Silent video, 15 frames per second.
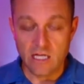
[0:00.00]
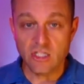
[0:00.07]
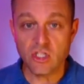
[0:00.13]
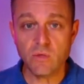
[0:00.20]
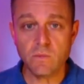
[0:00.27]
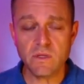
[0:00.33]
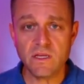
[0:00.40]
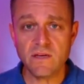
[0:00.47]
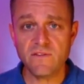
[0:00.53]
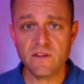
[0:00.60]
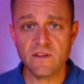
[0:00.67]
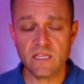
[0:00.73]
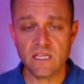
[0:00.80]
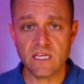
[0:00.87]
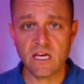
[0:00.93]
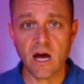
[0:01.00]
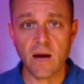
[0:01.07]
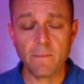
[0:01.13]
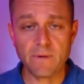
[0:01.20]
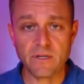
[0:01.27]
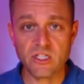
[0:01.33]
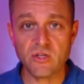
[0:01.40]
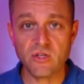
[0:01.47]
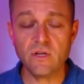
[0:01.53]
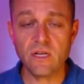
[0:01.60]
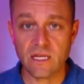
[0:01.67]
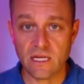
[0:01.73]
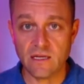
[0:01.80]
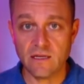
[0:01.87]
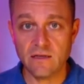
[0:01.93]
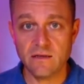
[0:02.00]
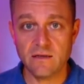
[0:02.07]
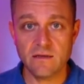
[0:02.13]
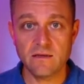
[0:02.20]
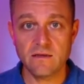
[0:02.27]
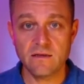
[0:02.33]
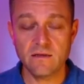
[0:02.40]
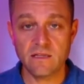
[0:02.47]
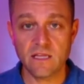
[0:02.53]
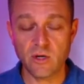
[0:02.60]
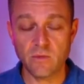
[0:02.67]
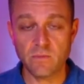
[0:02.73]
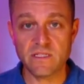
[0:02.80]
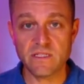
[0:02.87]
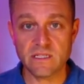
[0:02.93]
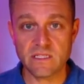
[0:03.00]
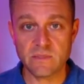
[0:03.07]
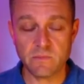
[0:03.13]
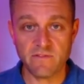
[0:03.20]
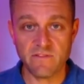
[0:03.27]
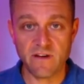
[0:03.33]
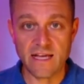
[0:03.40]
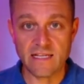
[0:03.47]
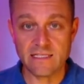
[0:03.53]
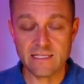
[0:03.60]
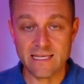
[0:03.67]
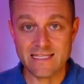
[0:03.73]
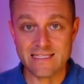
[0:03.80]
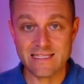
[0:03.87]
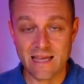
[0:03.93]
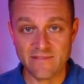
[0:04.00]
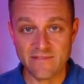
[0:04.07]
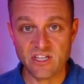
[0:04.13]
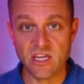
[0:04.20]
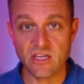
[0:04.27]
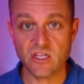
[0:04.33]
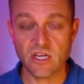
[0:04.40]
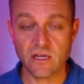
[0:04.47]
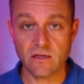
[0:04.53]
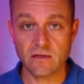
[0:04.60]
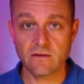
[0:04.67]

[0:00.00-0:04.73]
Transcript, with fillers: Do you believe that the opportunity that your business provides is life changing?